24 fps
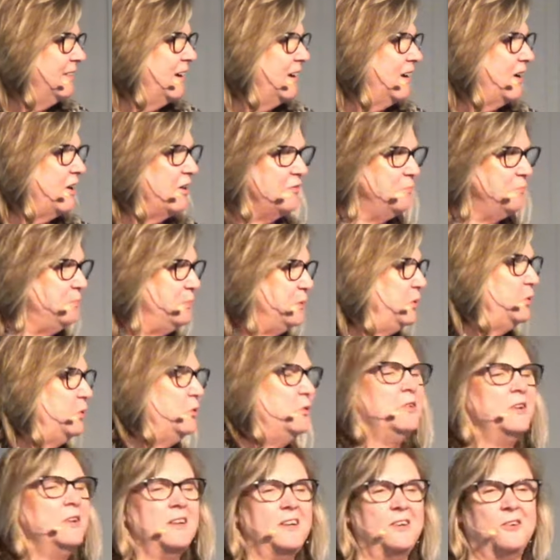of
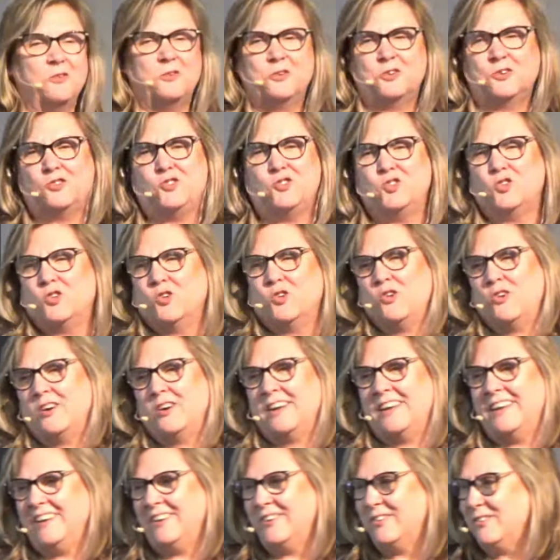beauty or
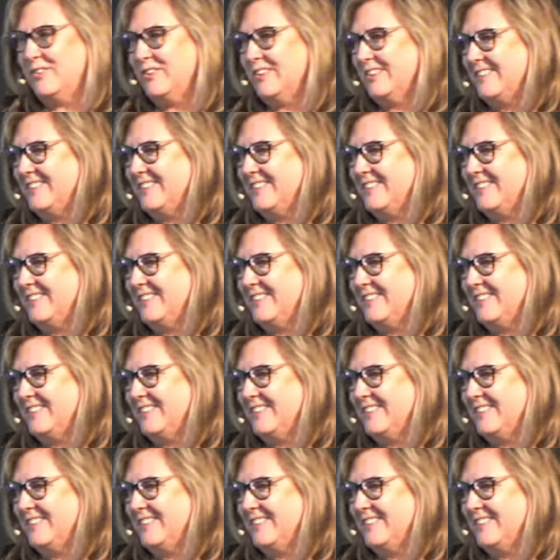joy or